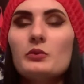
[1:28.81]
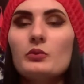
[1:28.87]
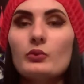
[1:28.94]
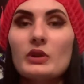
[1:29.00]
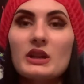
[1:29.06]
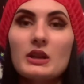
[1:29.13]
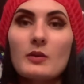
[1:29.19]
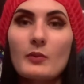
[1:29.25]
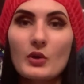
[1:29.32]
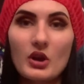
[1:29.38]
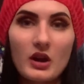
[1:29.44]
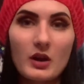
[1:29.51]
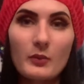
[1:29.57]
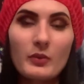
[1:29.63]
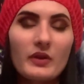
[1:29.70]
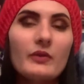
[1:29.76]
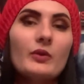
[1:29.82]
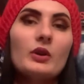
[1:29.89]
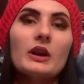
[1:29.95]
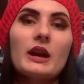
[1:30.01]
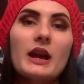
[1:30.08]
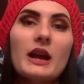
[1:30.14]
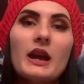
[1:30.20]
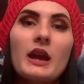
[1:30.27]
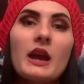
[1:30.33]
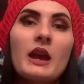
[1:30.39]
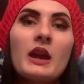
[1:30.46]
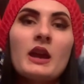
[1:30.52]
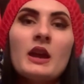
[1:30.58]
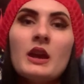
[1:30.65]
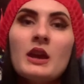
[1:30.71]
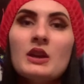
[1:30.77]
read the book before I
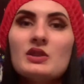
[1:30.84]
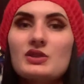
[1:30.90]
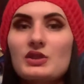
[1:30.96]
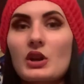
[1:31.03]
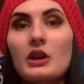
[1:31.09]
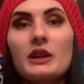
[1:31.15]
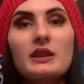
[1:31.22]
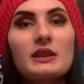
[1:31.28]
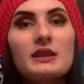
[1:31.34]
started